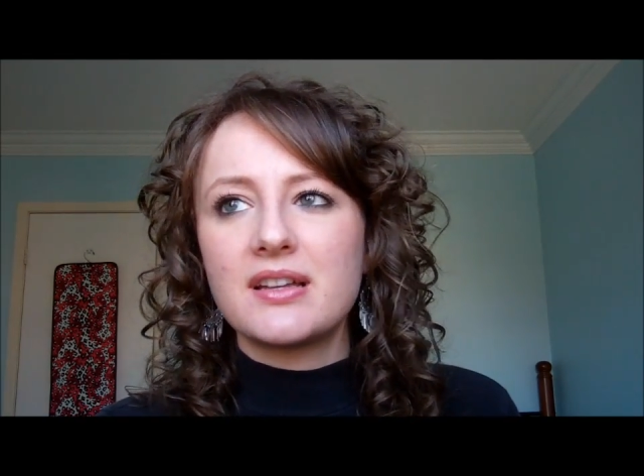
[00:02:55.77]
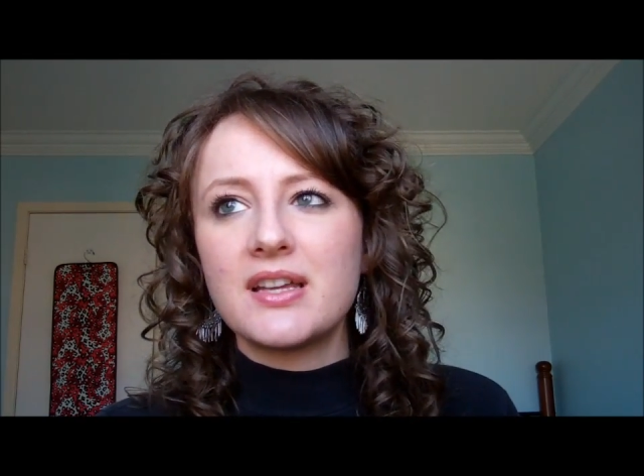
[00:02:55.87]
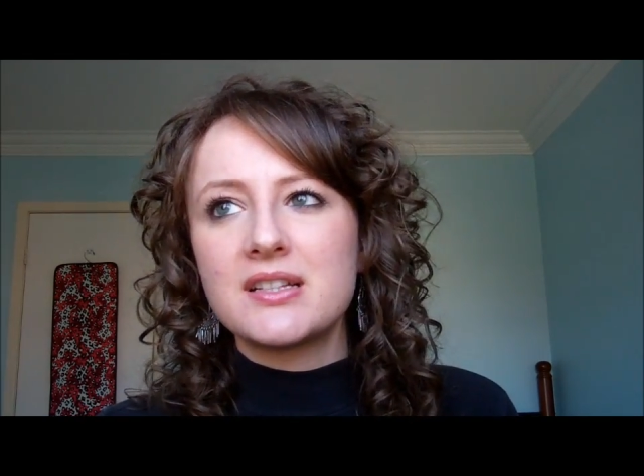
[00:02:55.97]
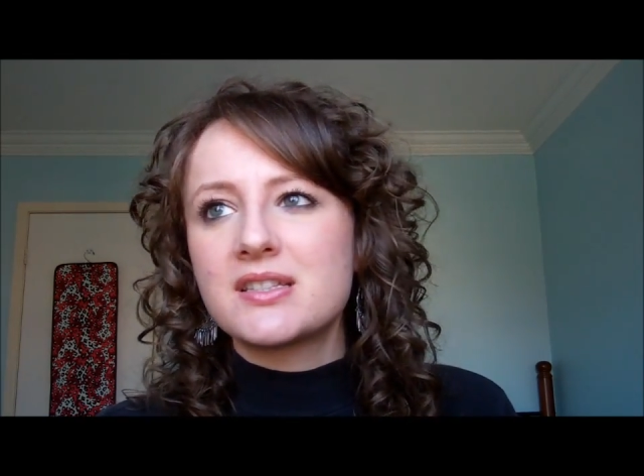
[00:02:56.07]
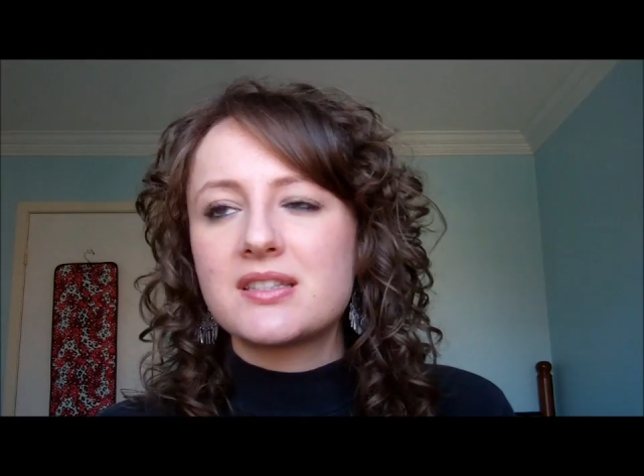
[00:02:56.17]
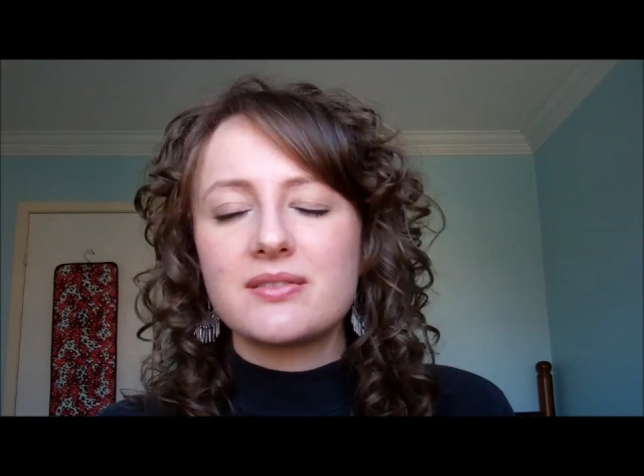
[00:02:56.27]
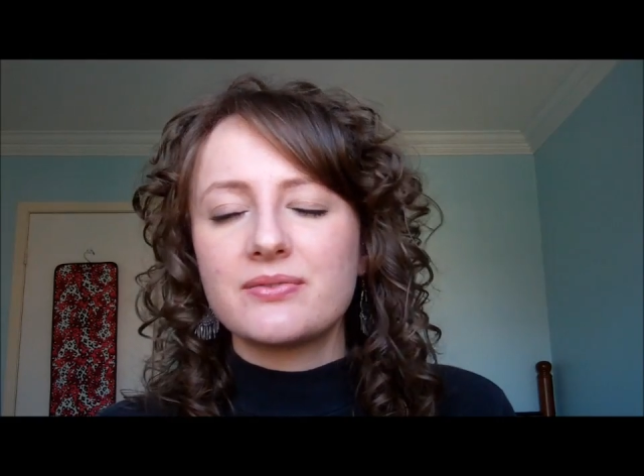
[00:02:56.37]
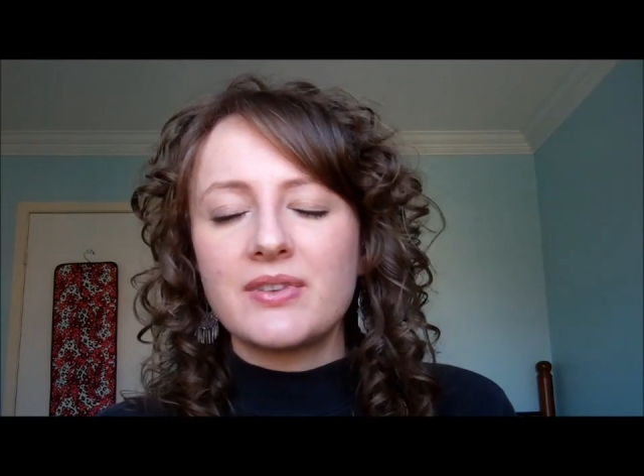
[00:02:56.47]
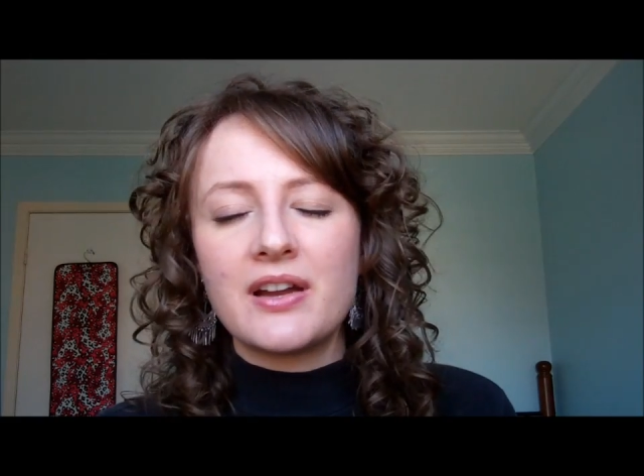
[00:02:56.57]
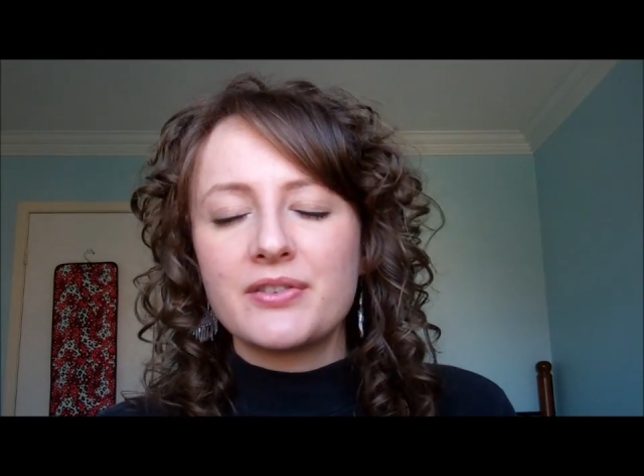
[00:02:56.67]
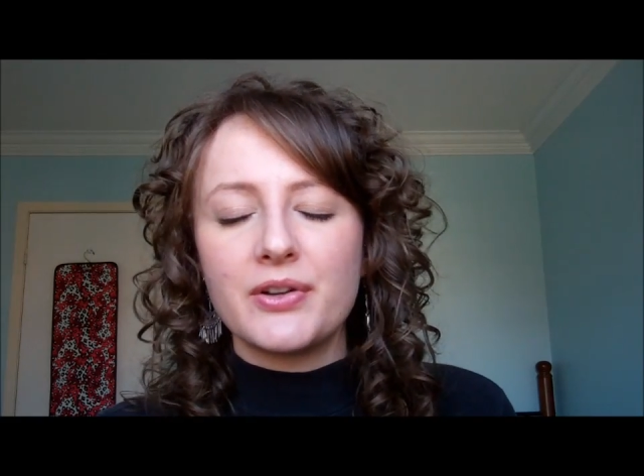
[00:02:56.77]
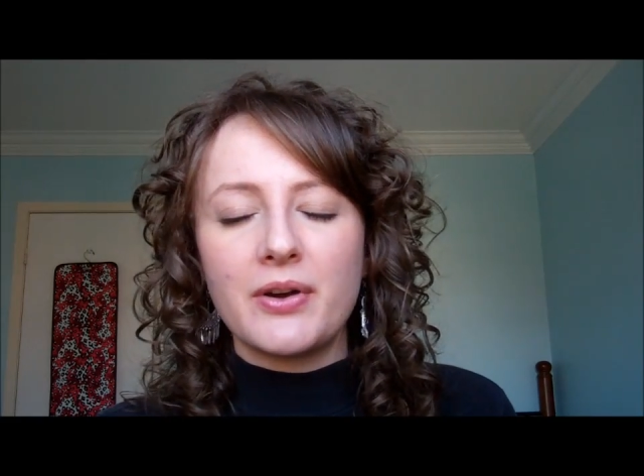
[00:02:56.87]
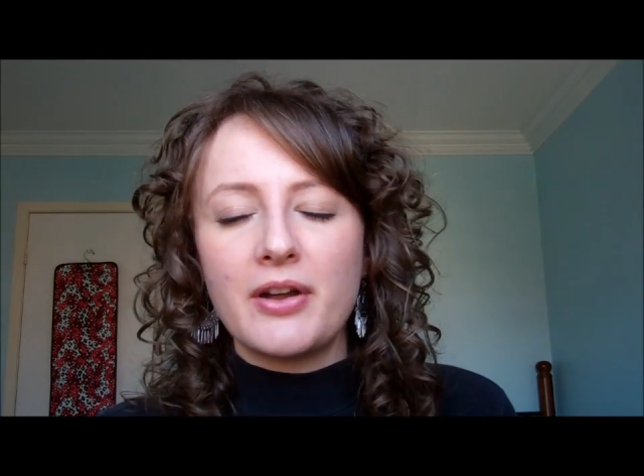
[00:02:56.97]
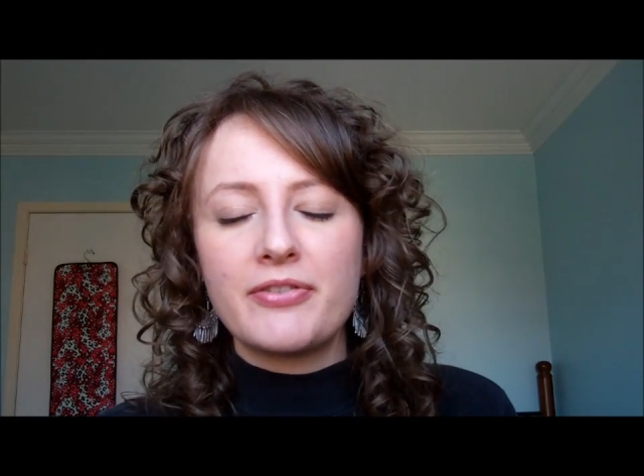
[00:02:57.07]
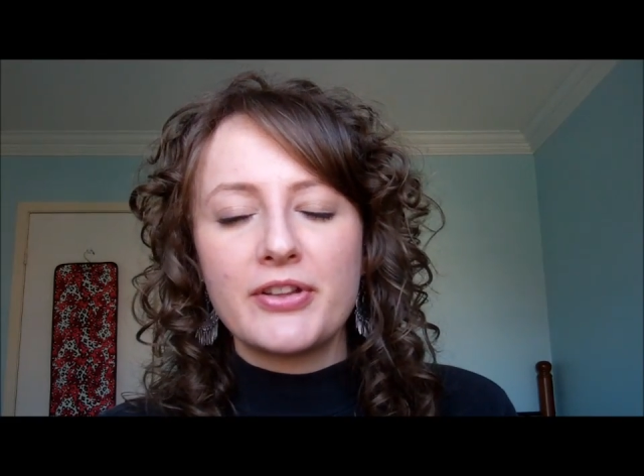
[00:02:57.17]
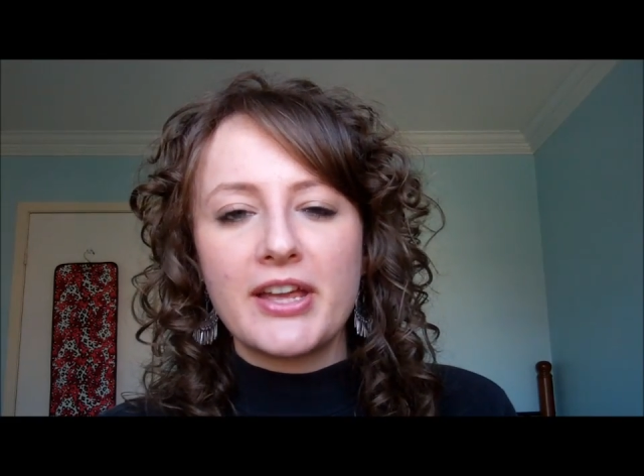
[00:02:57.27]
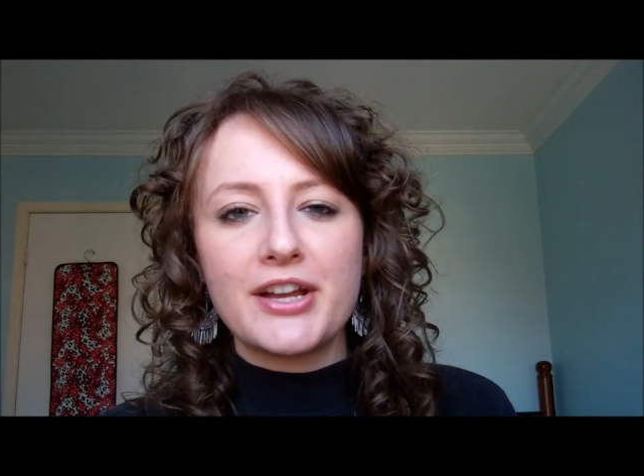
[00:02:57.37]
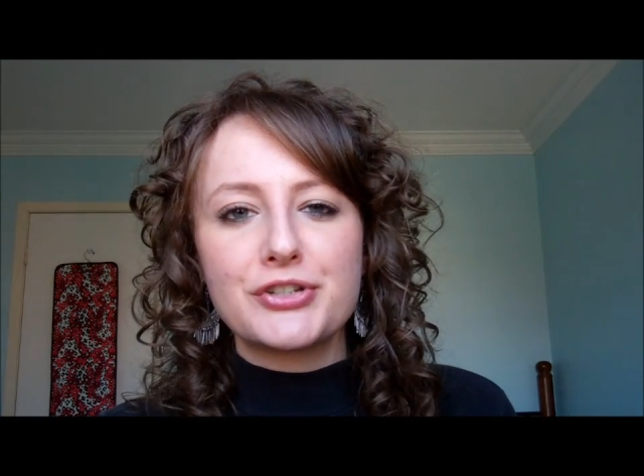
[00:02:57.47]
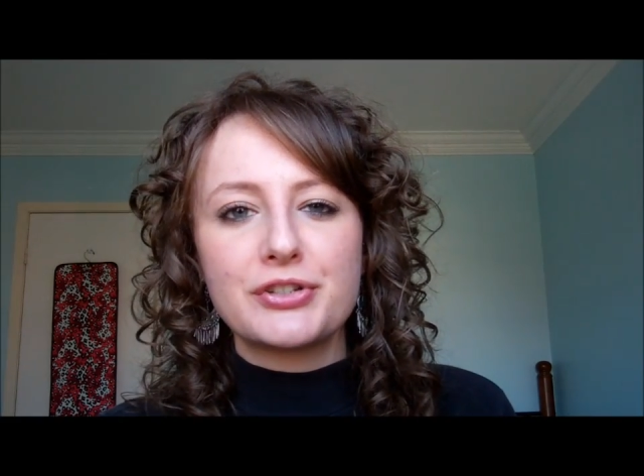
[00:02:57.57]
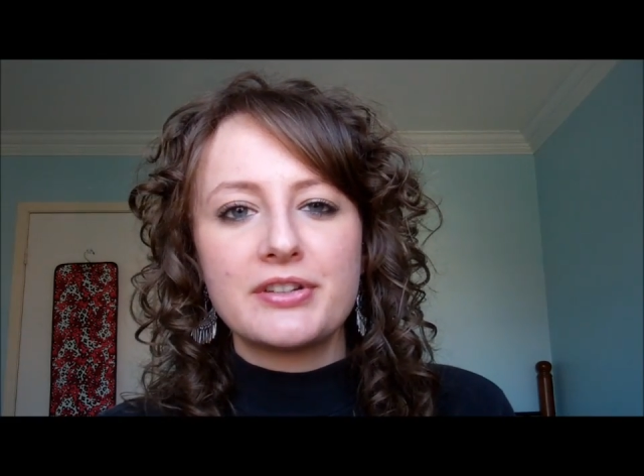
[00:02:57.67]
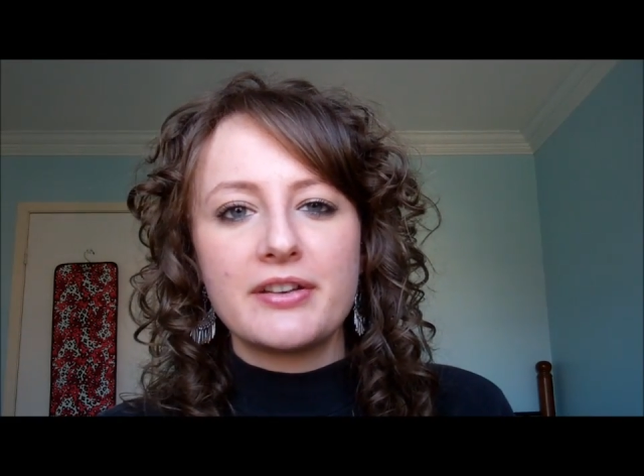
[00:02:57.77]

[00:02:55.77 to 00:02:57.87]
It's, I don't know, I feel like I shouldn't